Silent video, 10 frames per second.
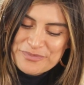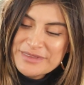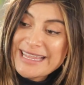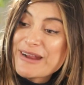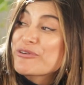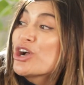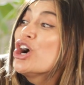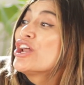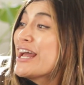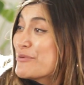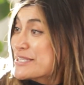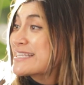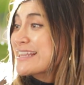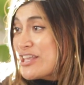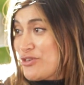neighborhood, I would
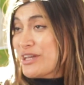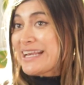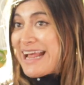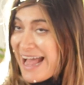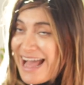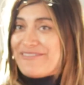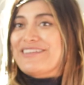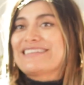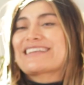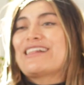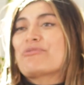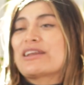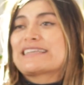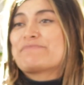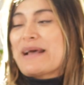say, that you can have. Next time,
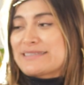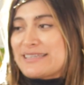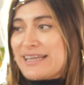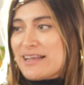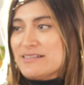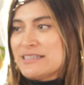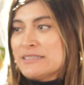it's Pasadena.